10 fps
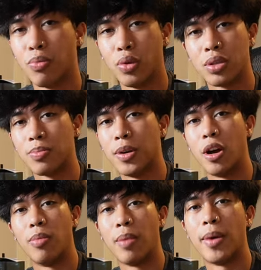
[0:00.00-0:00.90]
what's been
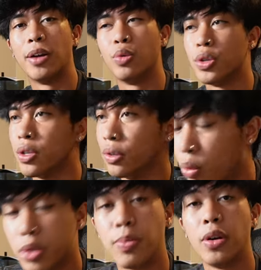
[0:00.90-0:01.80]
on my mind recently.
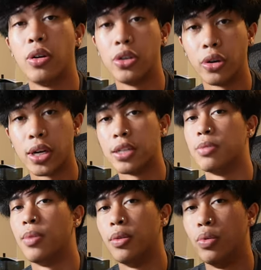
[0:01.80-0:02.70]
What's been on your guys'
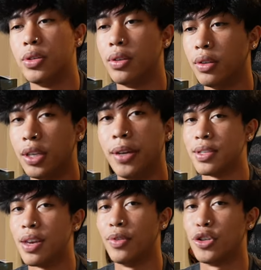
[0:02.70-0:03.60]
mind recently, huh?
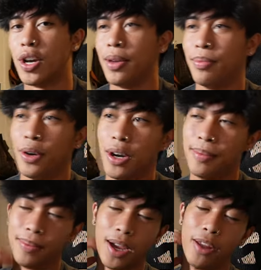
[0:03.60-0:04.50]
Let's have a chat. All right.
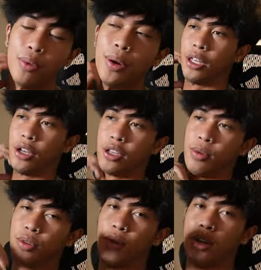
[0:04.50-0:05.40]
Either way, thank you so
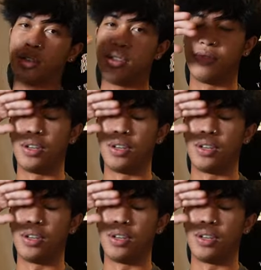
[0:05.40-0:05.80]
much for watching this